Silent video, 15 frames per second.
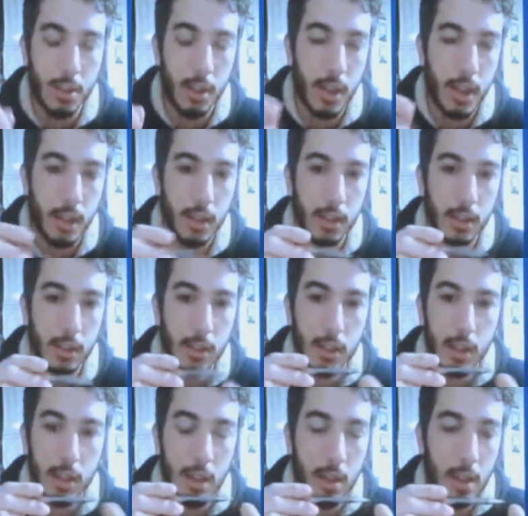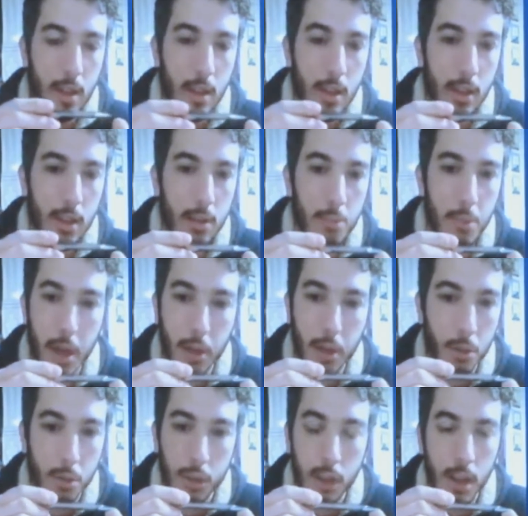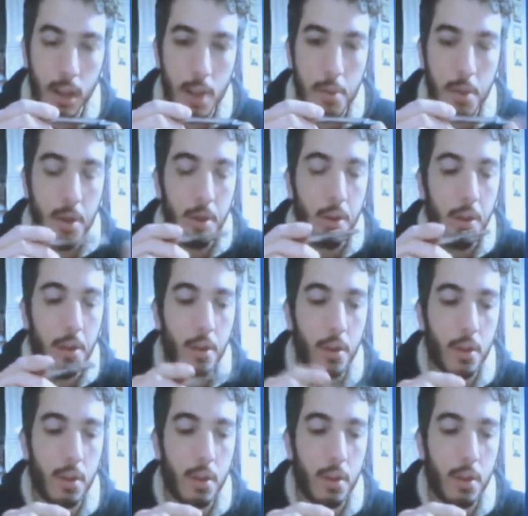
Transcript: like Beirut in Lebanon